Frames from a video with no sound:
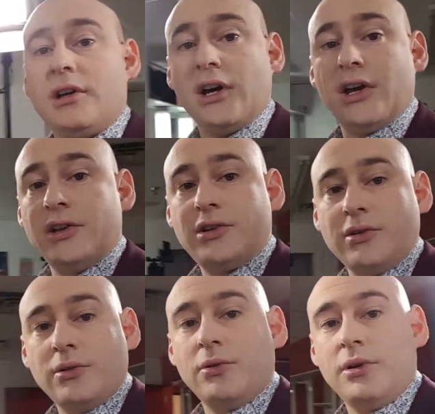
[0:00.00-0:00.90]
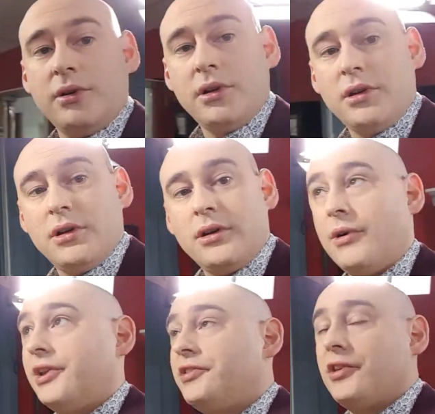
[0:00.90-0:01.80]
and 2,
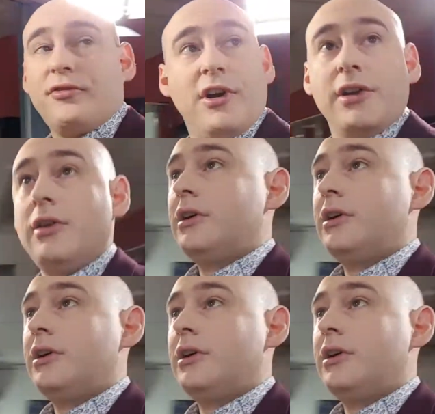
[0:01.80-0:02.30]
well, these are the front,